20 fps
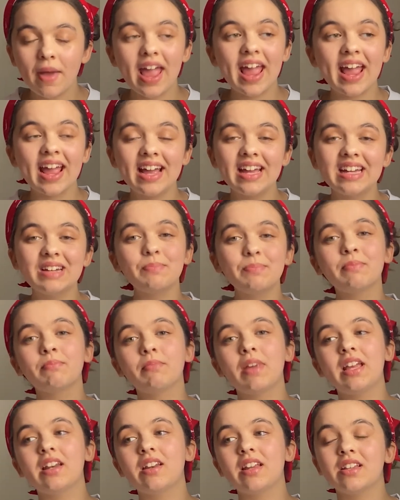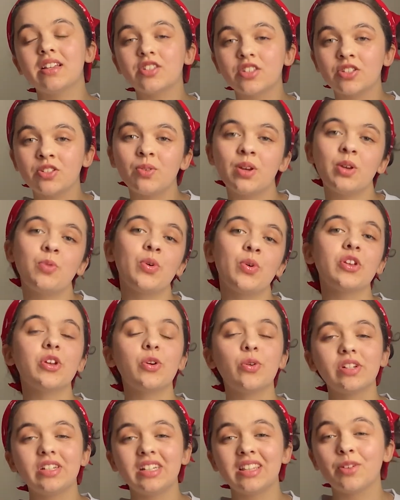and made history when
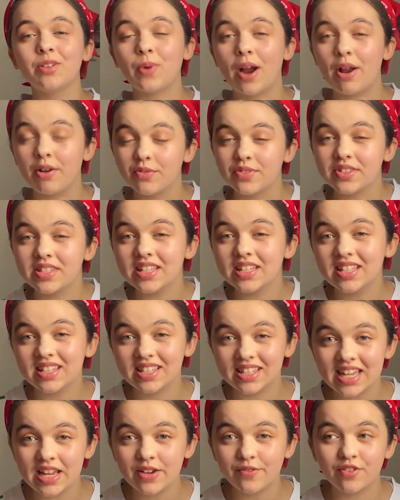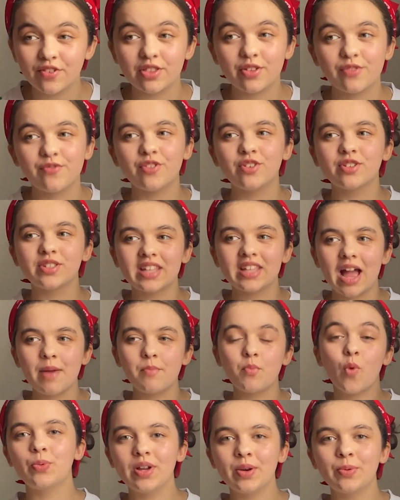going to the round of 16 for the first
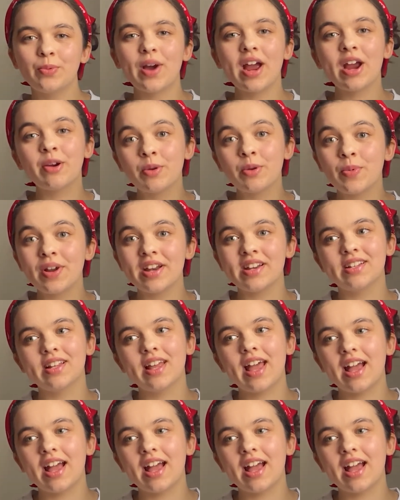time, where we went into